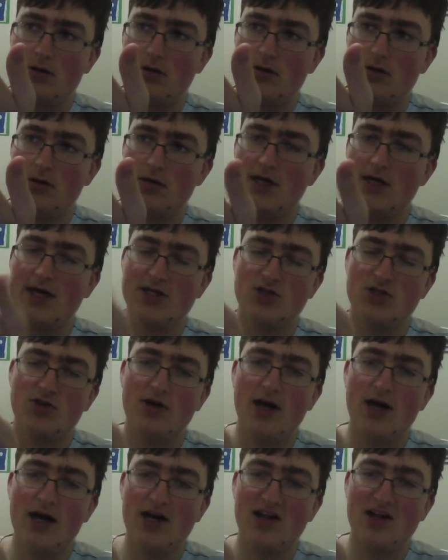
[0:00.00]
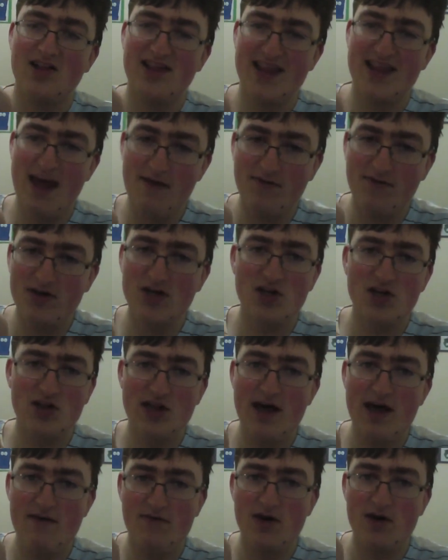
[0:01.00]
yeah, so you get an
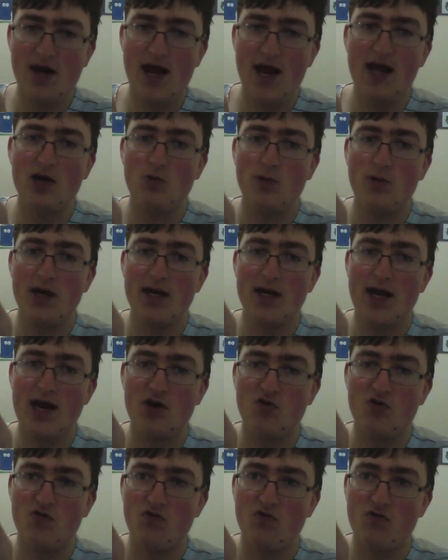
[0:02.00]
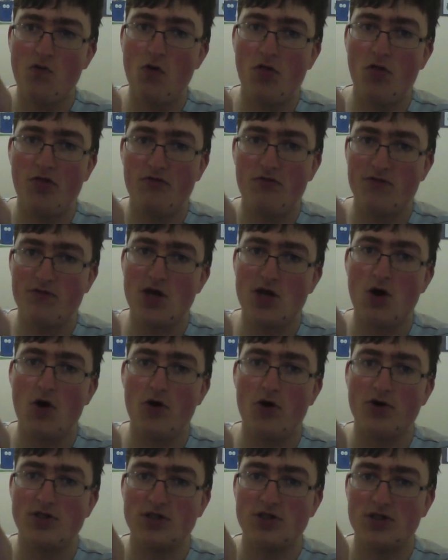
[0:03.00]
11-11 Edwin and draw 3
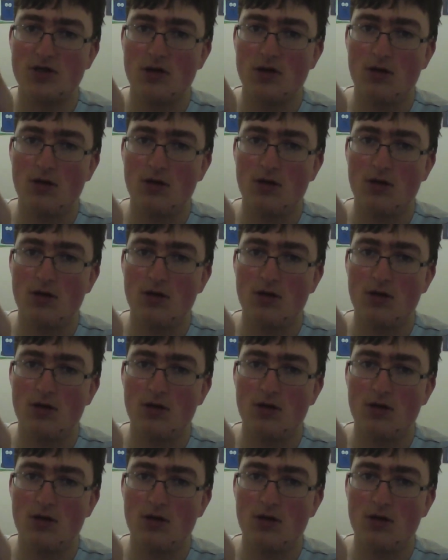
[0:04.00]
cards.